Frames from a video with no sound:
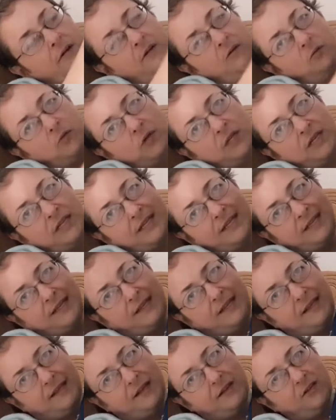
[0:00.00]
and one
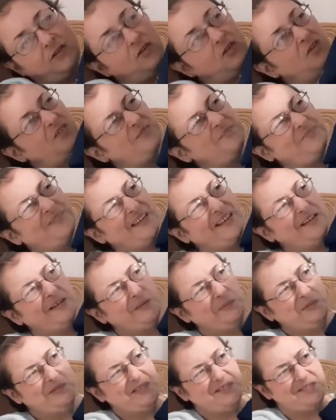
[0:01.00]
here,
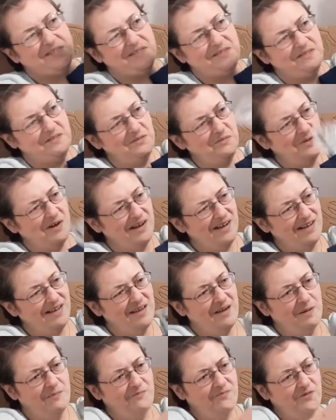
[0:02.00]
which is a little high
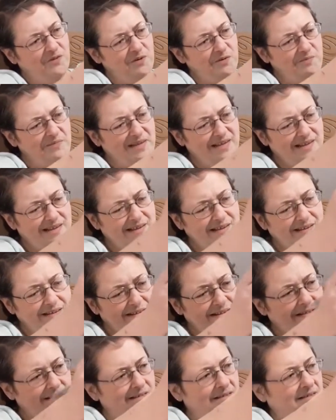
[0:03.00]
up for me.
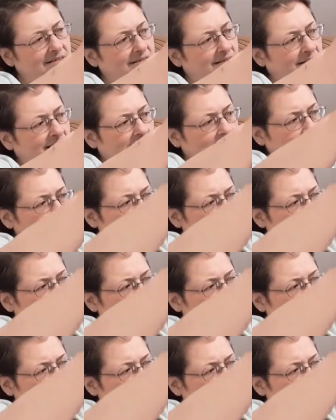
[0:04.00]
I